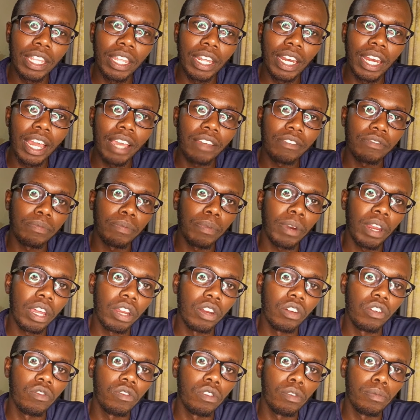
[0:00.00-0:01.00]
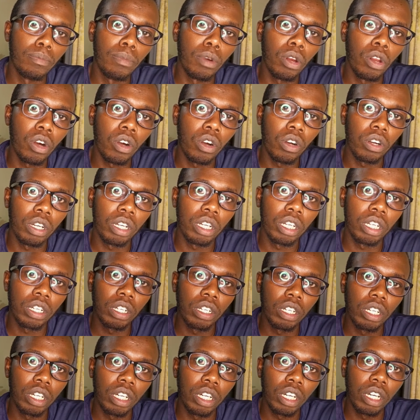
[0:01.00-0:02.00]
lifeblood of a blog
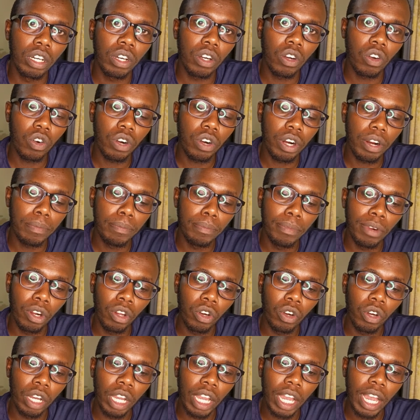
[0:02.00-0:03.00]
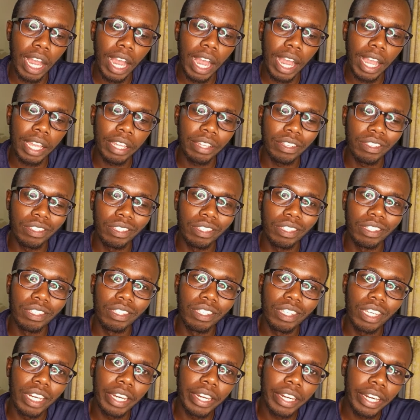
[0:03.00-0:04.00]
or a blogger is
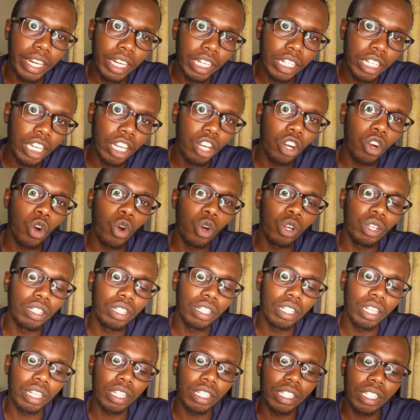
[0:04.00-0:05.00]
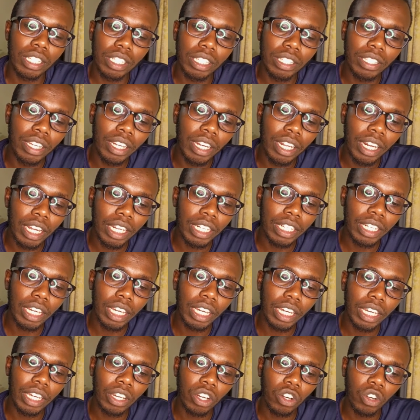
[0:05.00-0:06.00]
generating
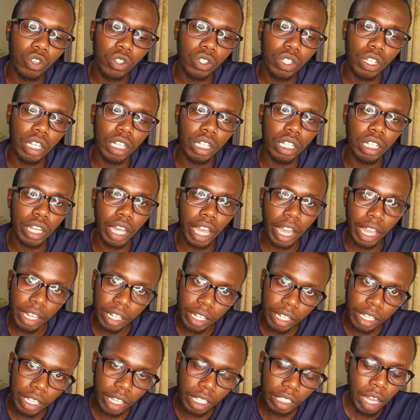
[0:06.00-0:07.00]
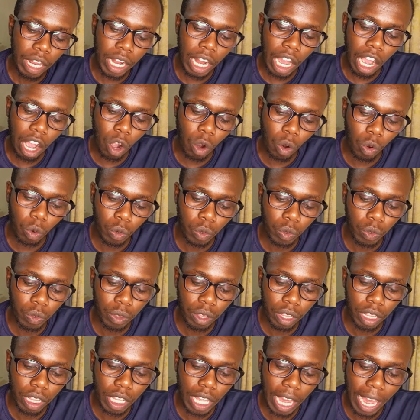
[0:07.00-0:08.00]
content ideas. Now
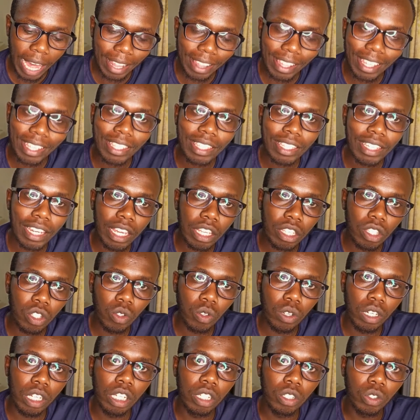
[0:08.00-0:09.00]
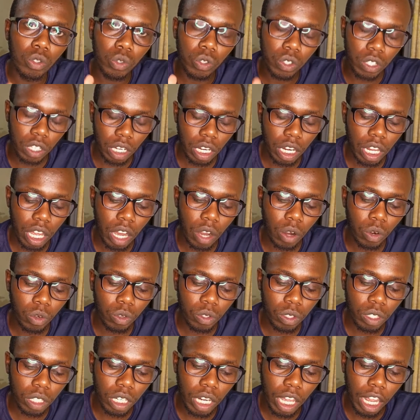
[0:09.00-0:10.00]
at this stage you need to sit
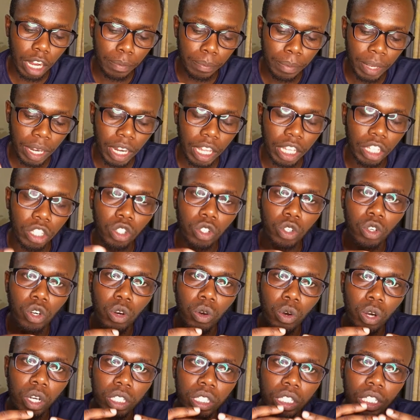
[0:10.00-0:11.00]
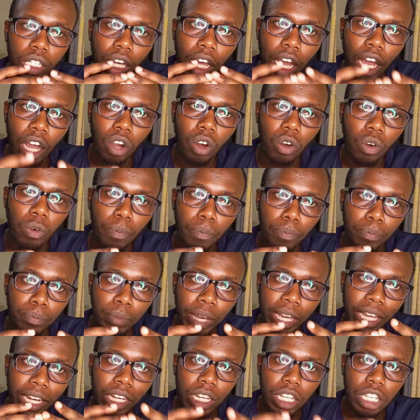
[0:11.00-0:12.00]
down and be like, you know what, now
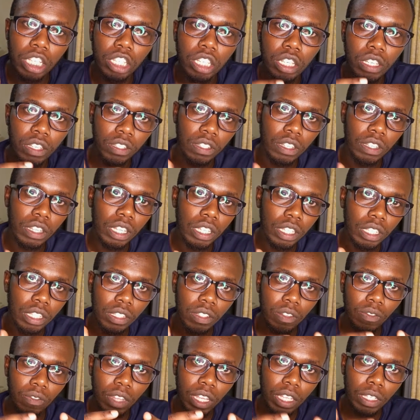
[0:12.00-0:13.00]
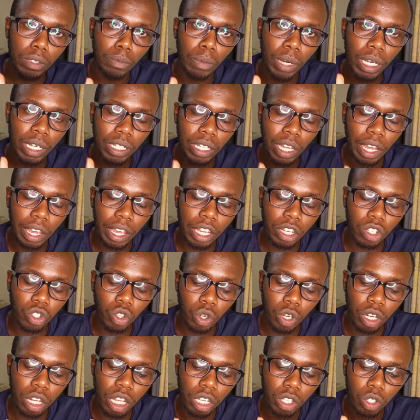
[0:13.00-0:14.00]
my niche is this is my target
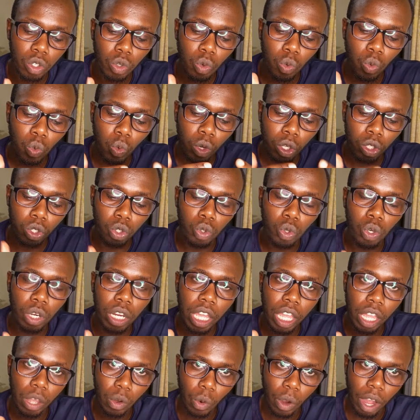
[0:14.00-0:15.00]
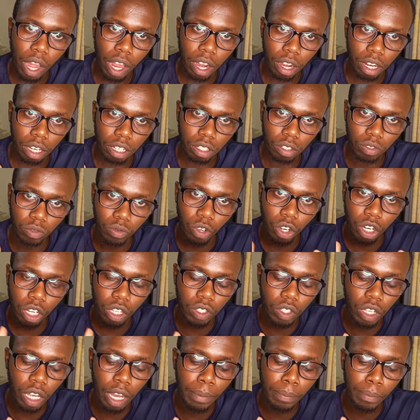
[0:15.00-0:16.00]
audience. What do they want? For
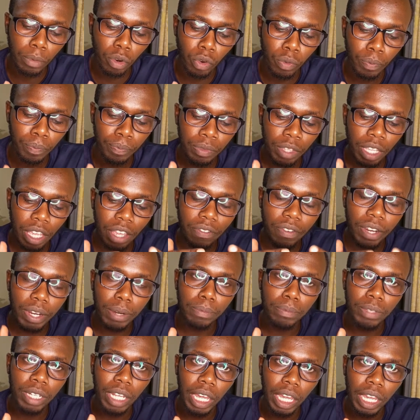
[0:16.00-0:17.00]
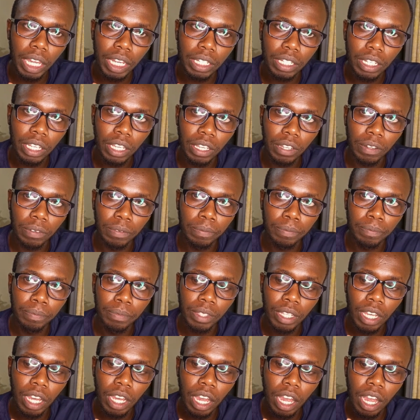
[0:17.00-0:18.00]
example, if I'm targeting
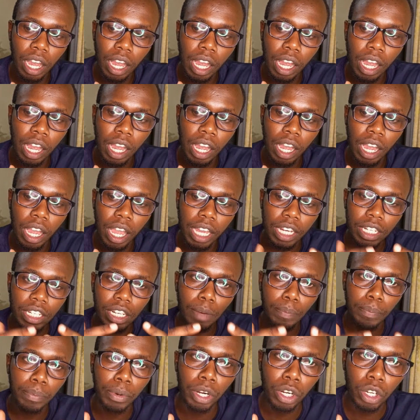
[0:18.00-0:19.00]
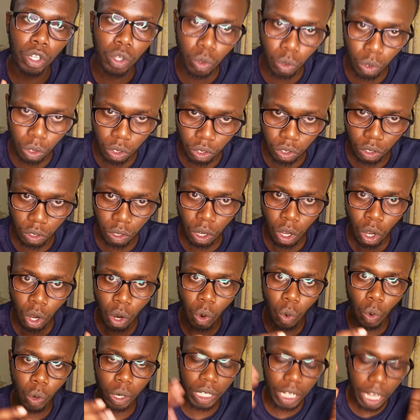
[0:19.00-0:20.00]
entrepreneurs,
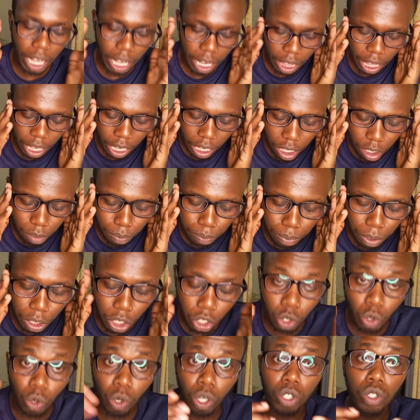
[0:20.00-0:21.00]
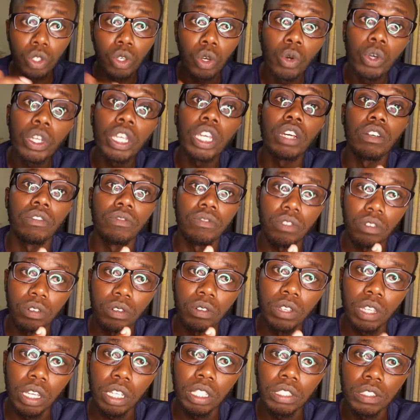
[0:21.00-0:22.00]
what are the entrepreneurs looking for?
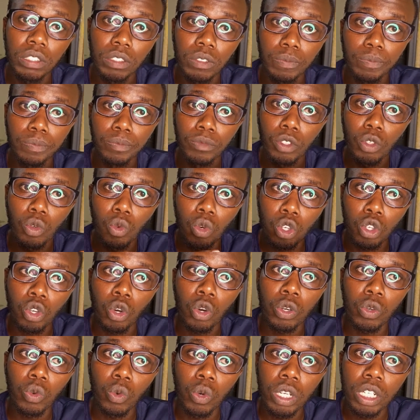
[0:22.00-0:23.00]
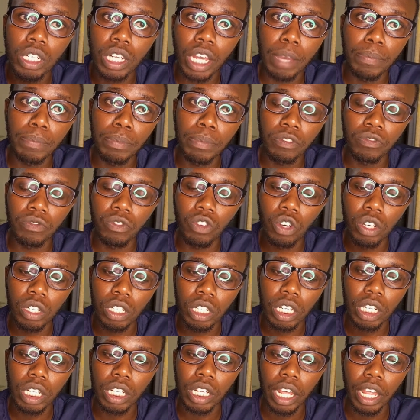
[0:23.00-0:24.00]
Yes, what type of
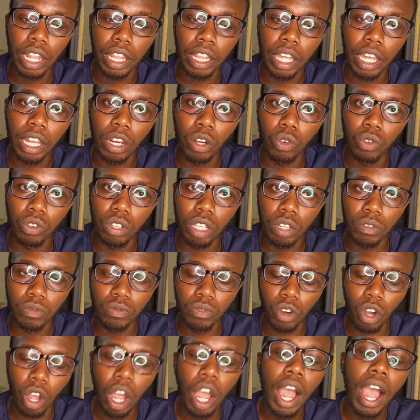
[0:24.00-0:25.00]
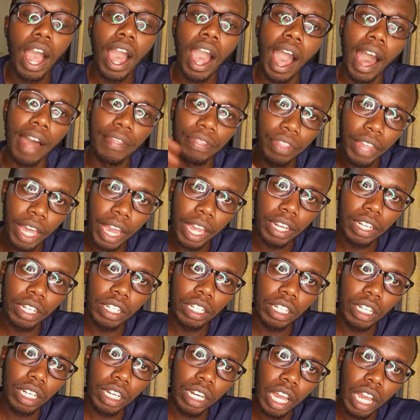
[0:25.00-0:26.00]
content are they looking for? And then
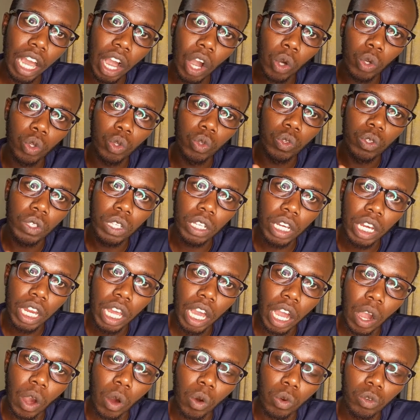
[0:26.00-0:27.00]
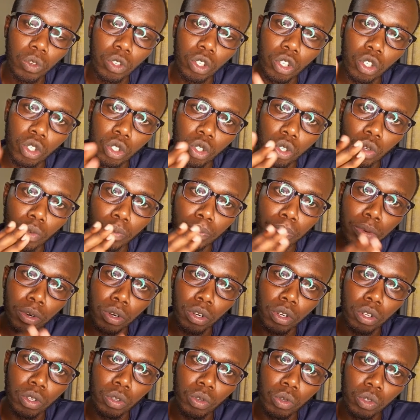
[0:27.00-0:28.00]
now you sit down to
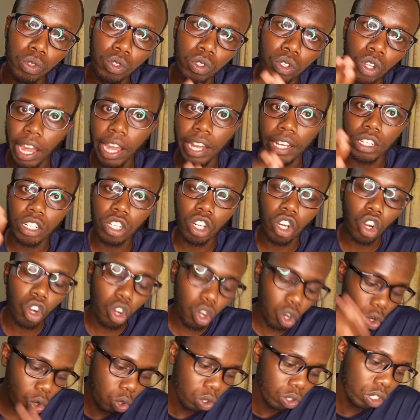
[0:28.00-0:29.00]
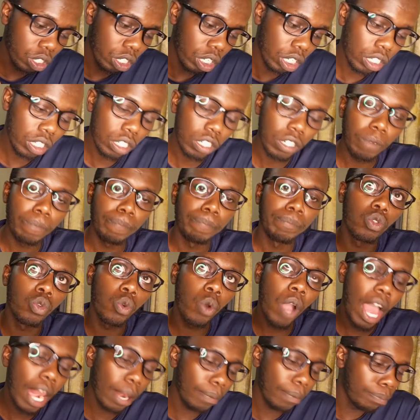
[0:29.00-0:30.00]
produce that content. To
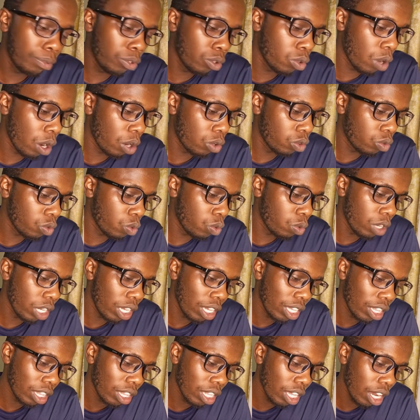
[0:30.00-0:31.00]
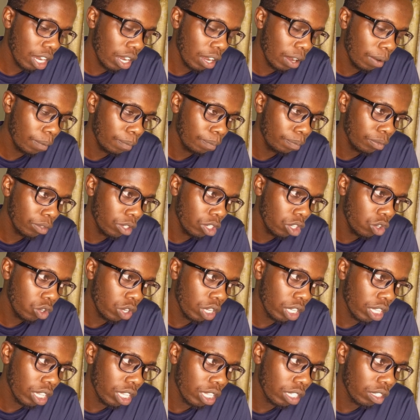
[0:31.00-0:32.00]
help you out in
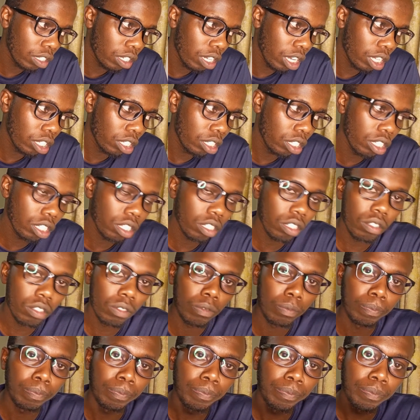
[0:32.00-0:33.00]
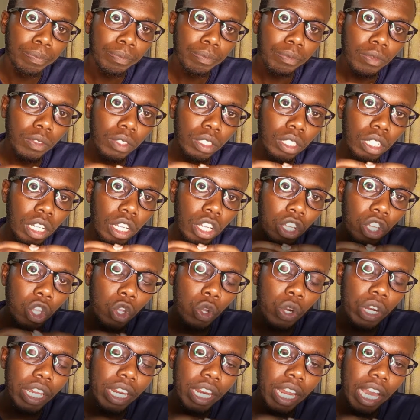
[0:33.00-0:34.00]
during these stages, you
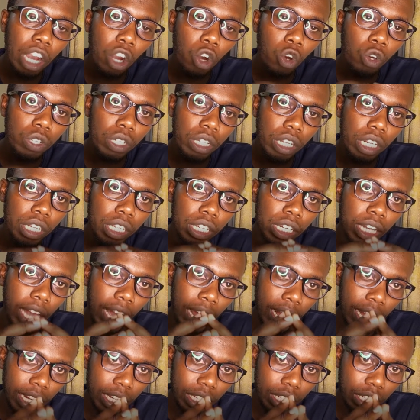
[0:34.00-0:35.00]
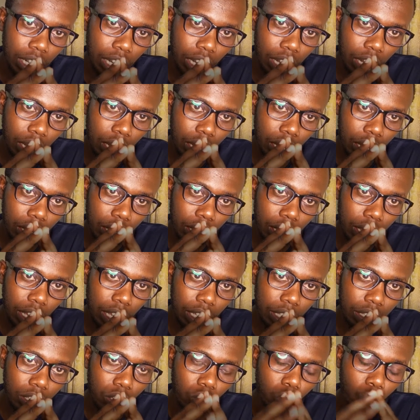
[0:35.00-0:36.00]
need a content calendar.
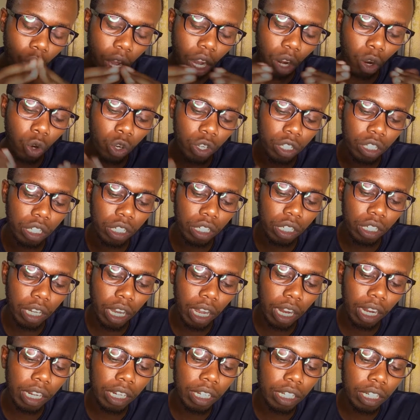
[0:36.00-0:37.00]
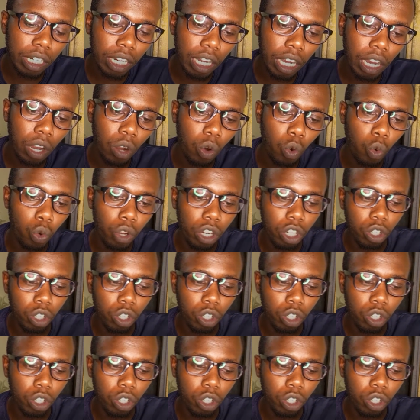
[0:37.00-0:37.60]
Yes, so a content calendar will